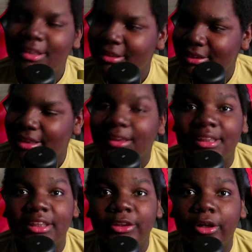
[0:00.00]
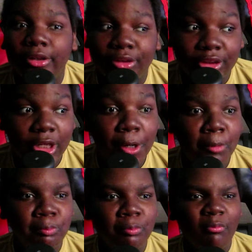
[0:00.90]
Oh yeah, let's get started.
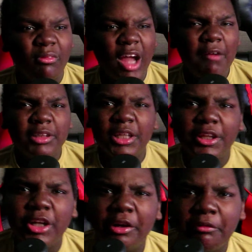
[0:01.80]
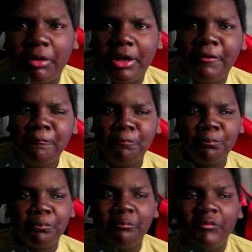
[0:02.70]
So, I was in the third grade,
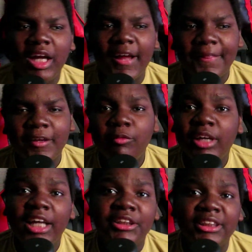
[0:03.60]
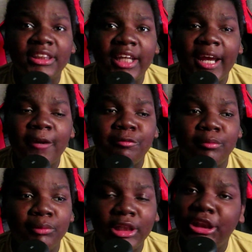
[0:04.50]
I think we had just came
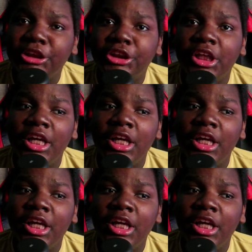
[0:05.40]
from lunch,